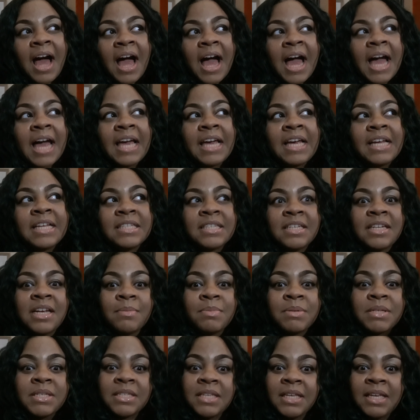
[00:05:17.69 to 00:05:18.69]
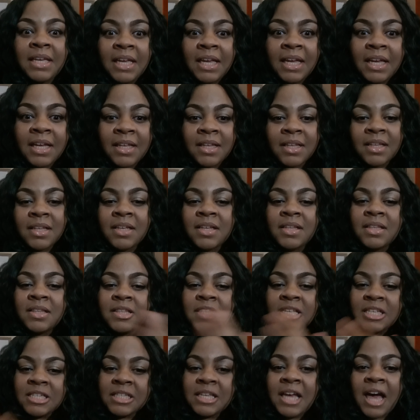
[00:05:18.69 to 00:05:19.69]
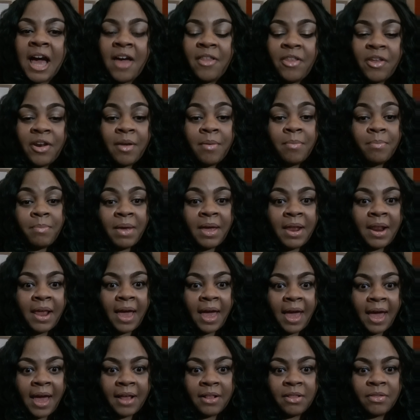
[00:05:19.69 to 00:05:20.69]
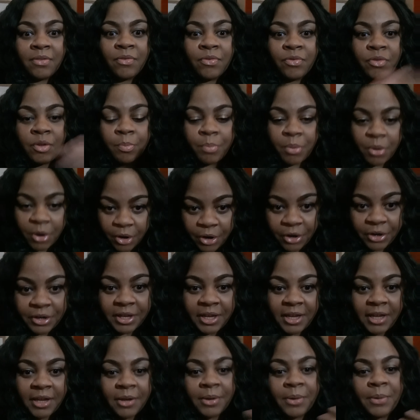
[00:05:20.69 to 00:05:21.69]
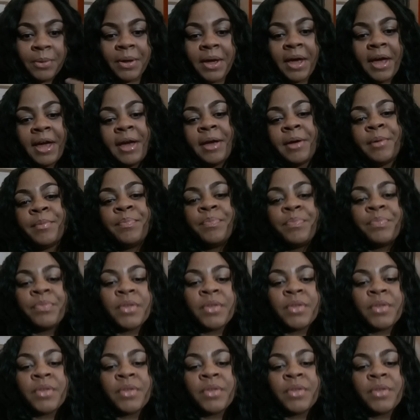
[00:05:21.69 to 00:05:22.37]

I ended up seeing this guy that I met at the party, okay?